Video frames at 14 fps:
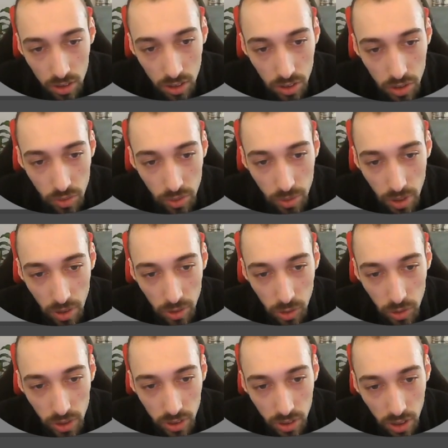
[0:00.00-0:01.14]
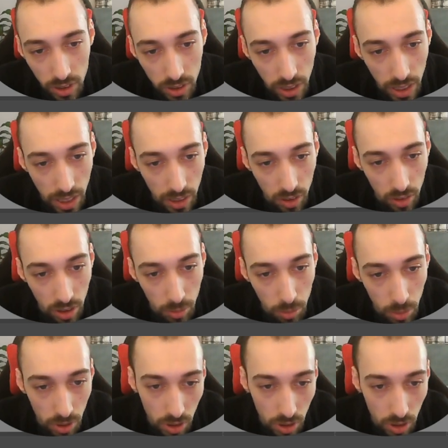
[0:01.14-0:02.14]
So I was really starting to get hand cramp.